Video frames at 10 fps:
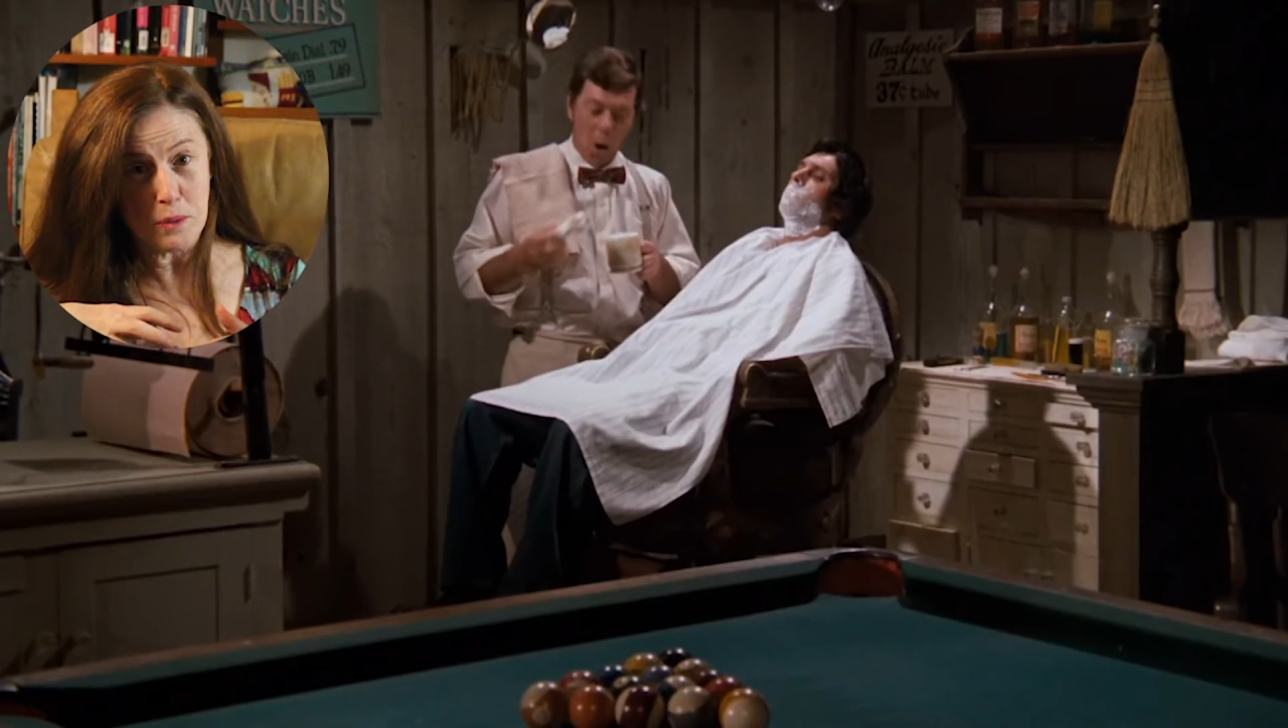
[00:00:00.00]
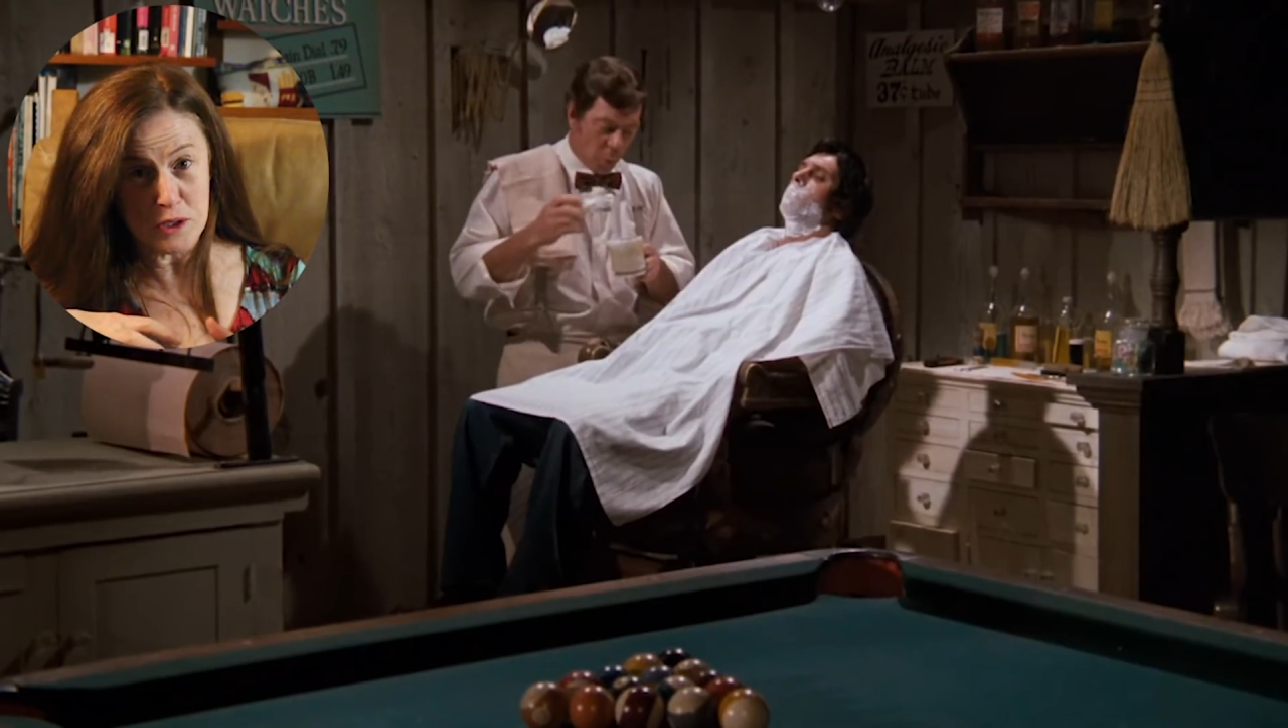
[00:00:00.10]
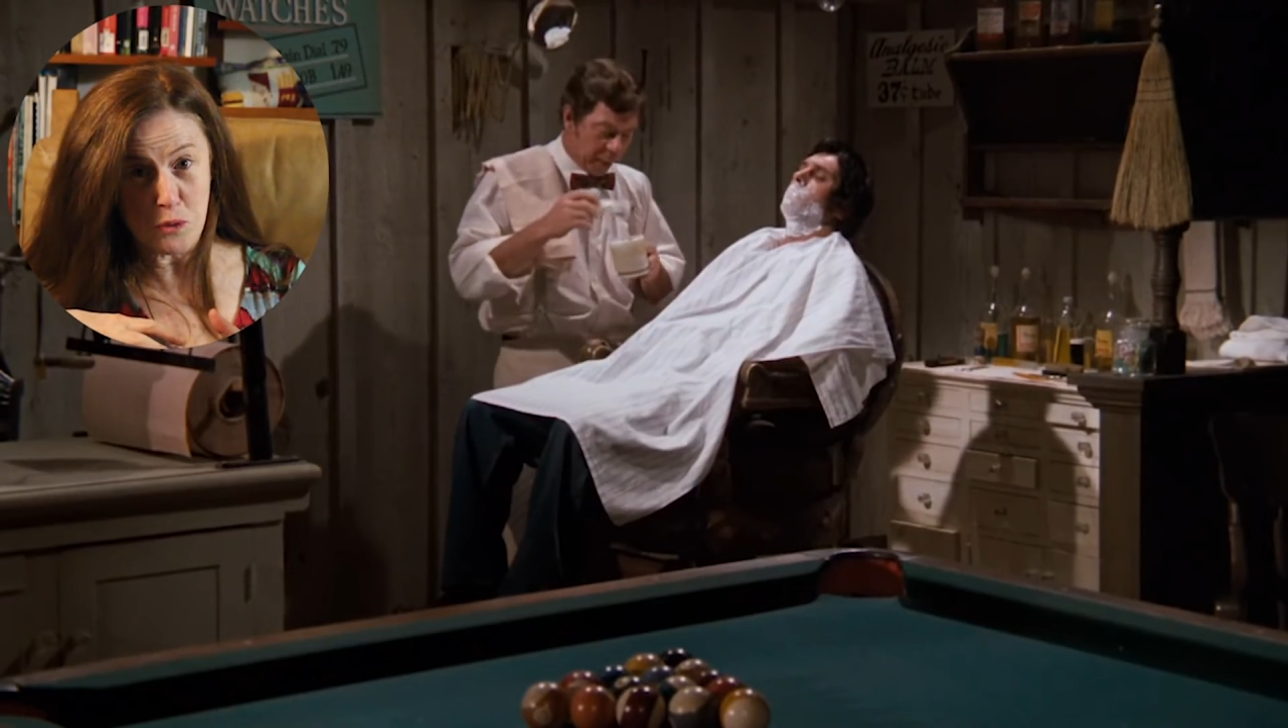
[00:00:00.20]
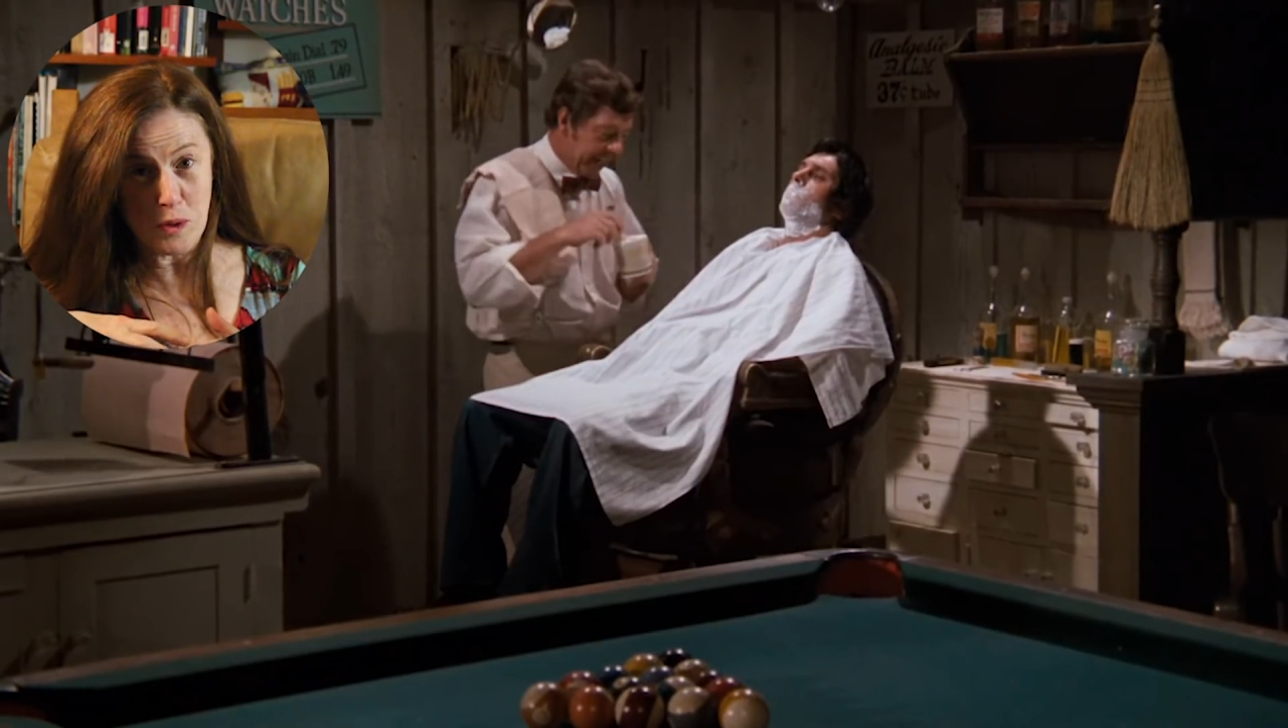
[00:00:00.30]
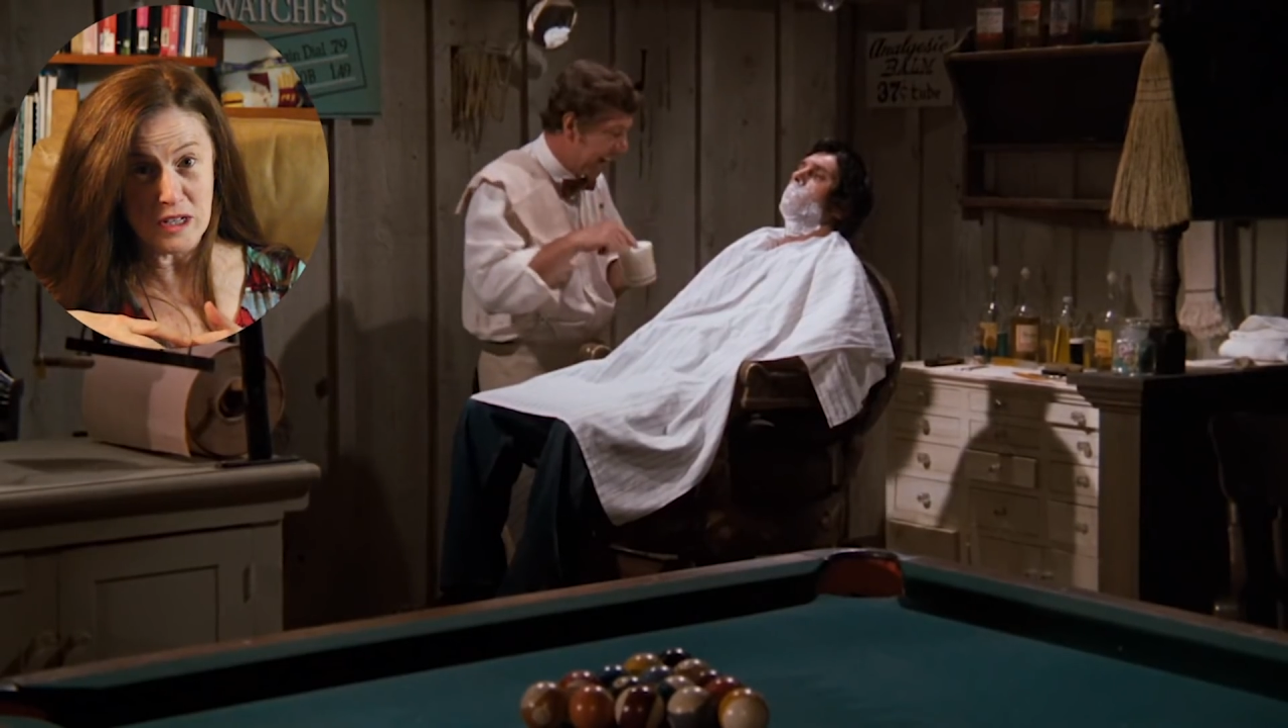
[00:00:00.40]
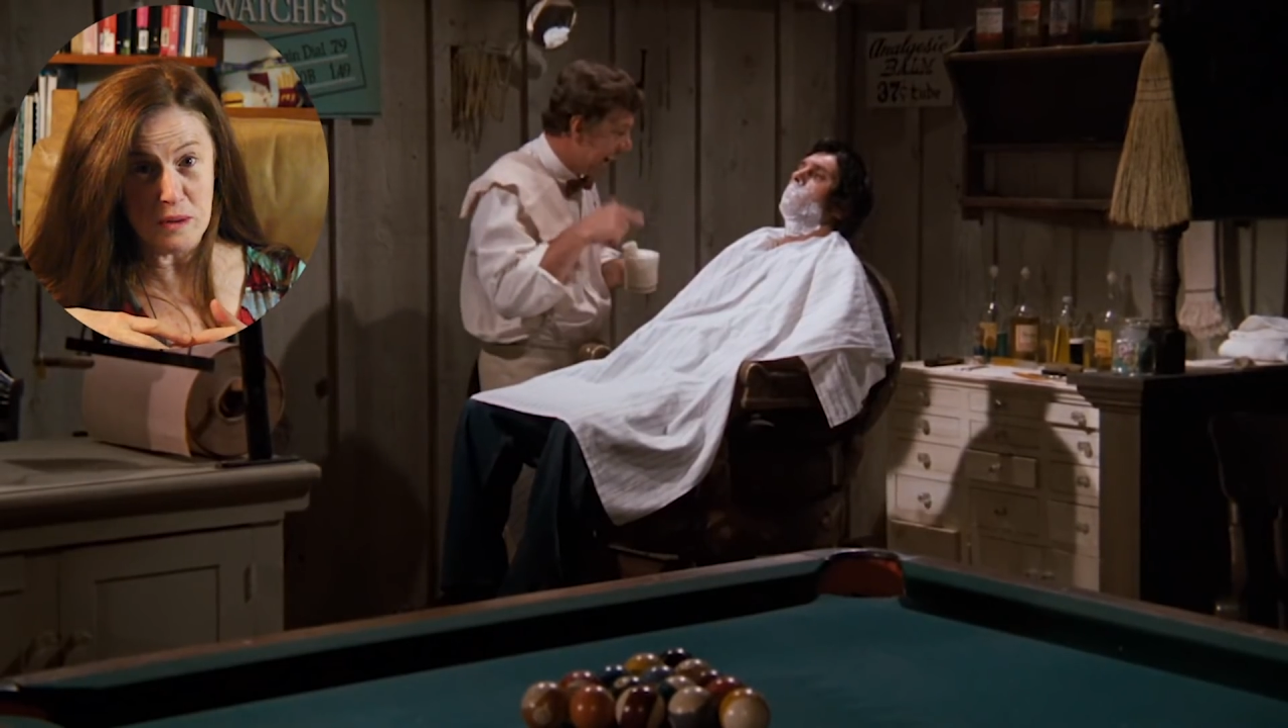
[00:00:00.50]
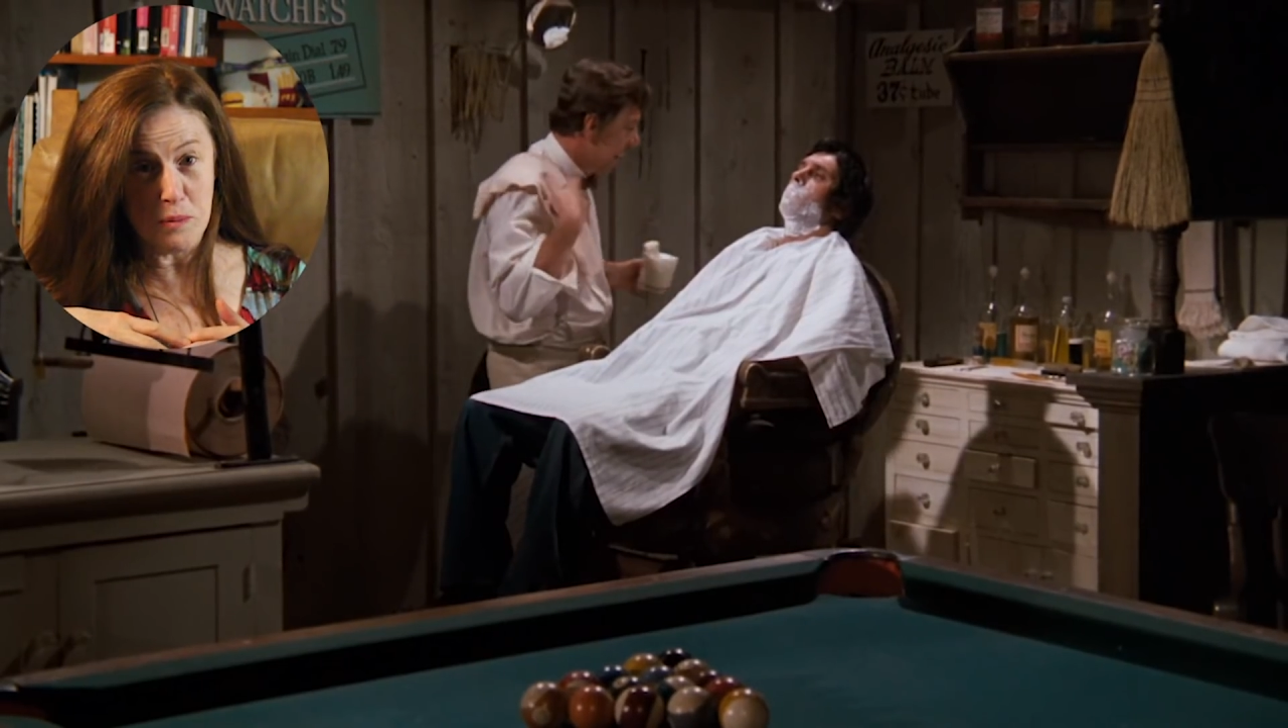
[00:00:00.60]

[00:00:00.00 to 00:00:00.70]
was a Ouija